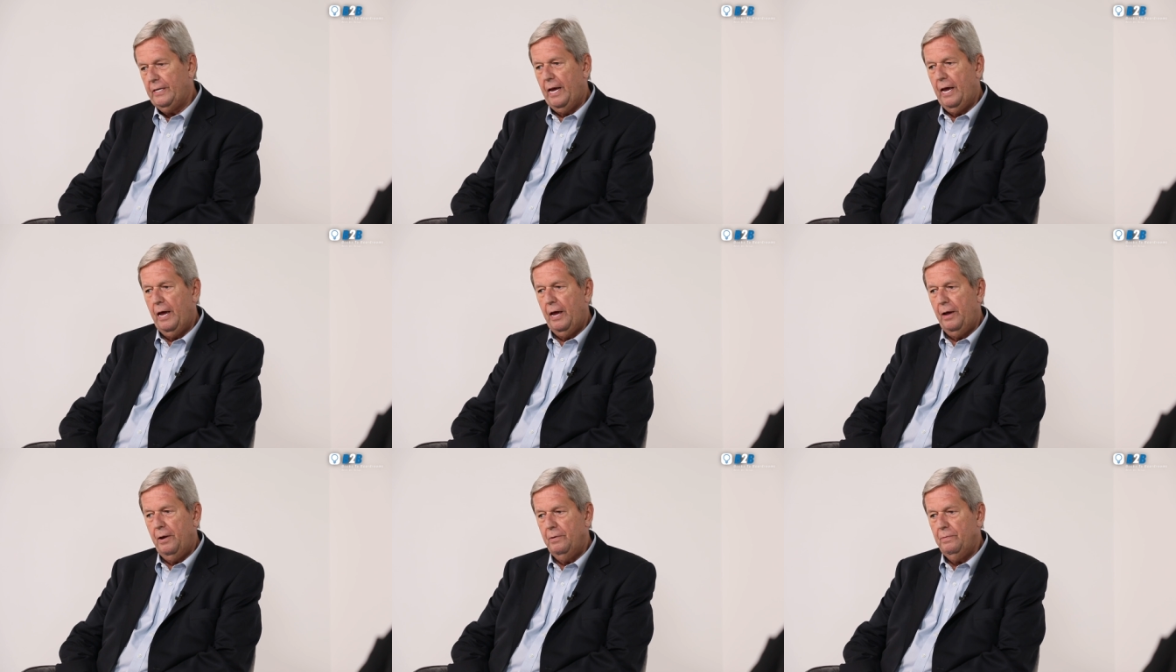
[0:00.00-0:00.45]

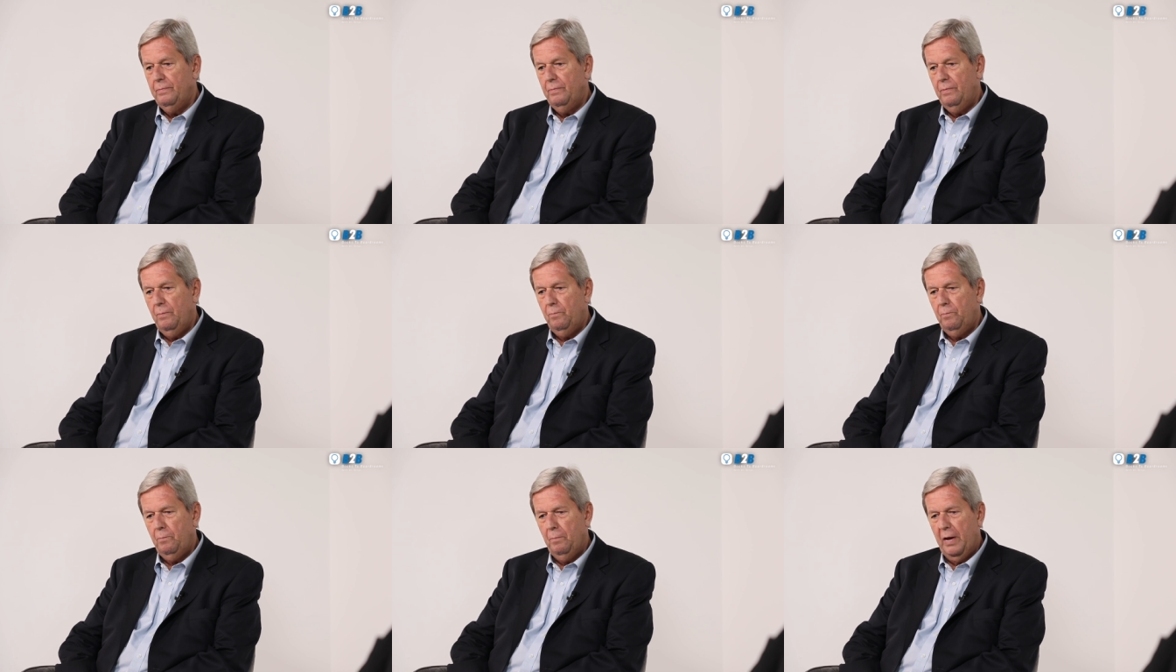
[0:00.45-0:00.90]
Uh,
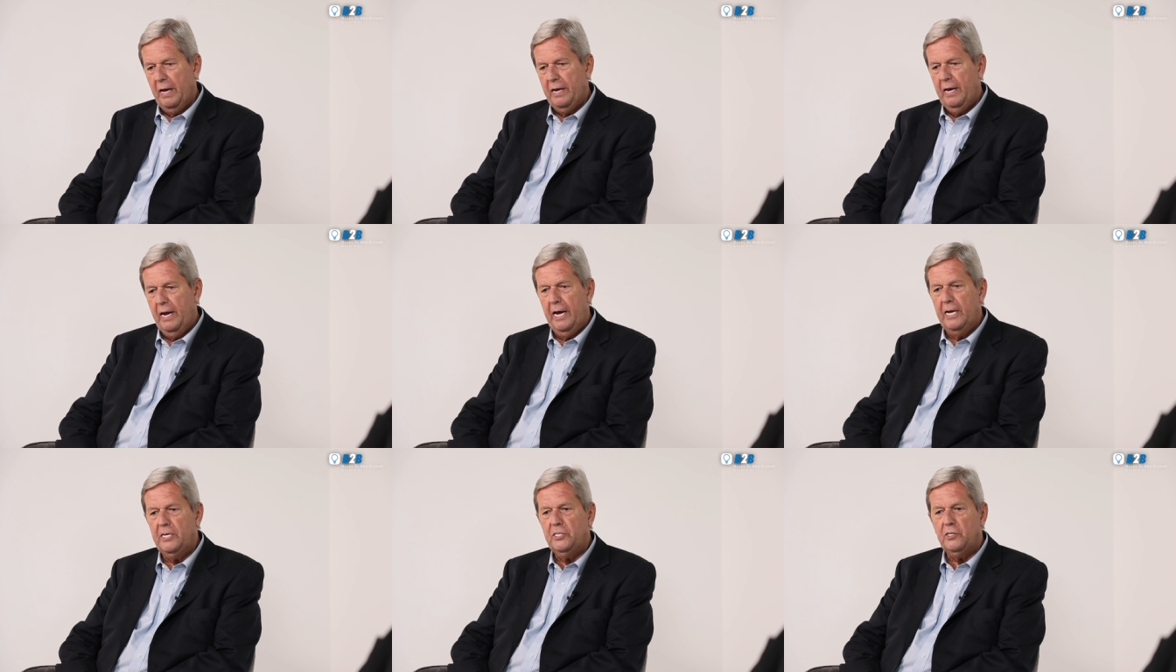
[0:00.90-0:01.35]
by
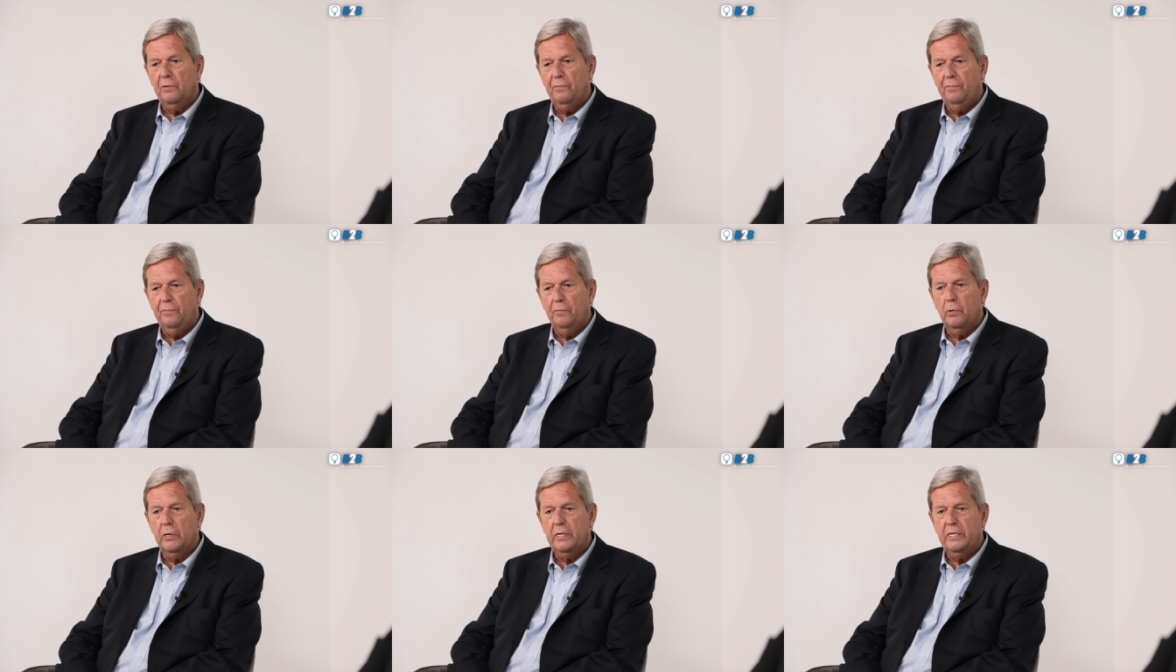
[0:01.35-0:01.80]
the age of
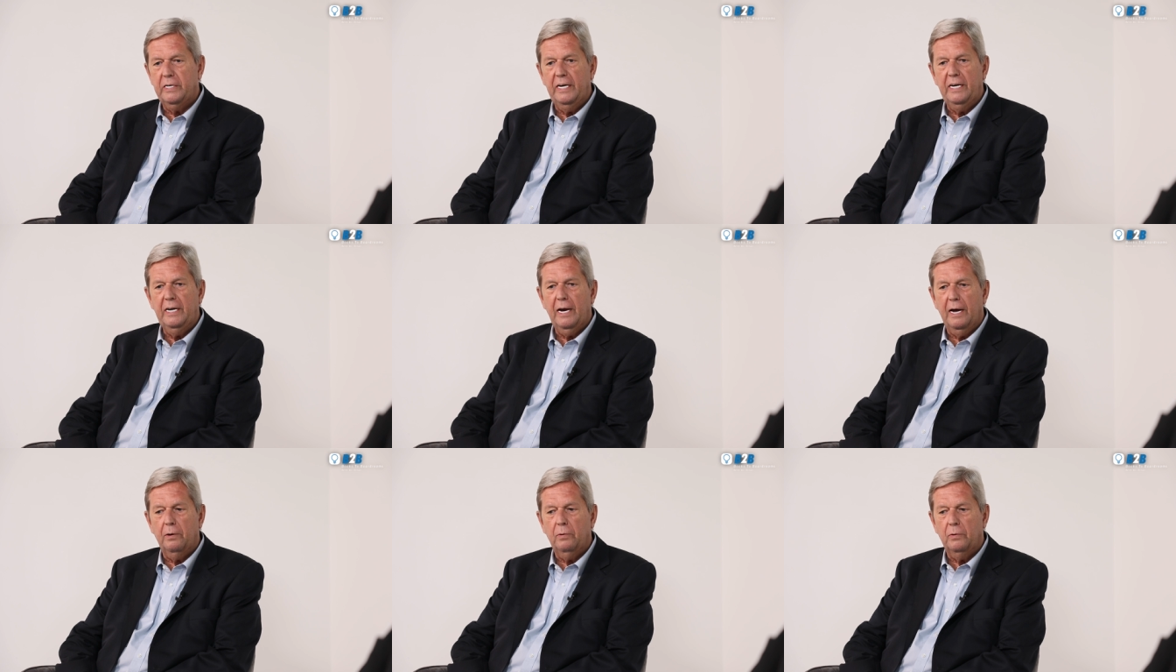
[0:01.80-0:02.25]

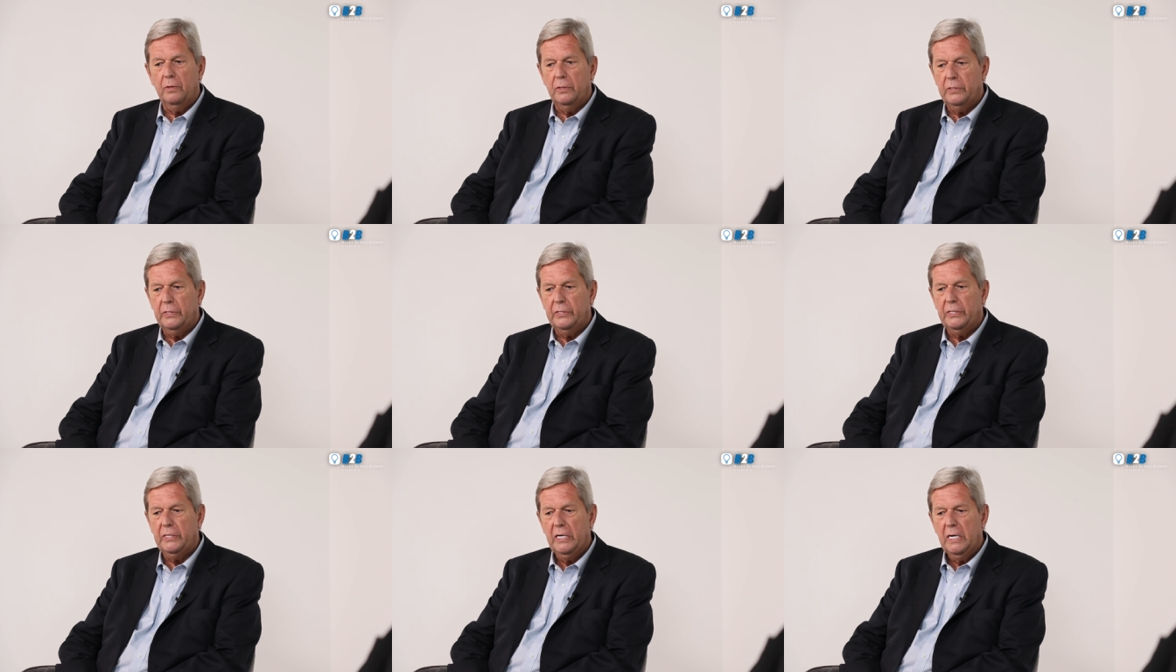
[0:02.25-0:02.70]
14, I was